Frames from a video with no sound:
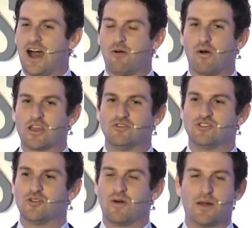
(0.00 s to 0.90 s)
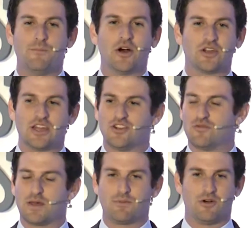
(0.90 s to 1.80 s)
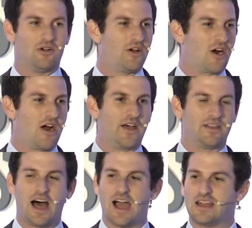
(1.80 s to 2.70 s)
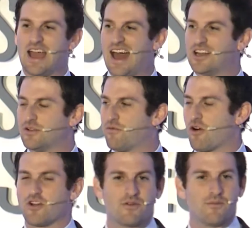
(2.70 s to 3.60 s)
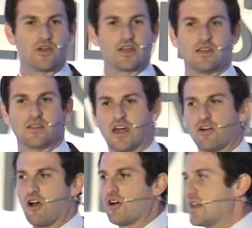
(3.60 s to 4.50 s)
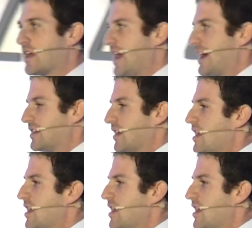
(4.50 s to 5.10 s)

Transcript: what you do when 1 billion new people are online, added to 400 million that are already connected.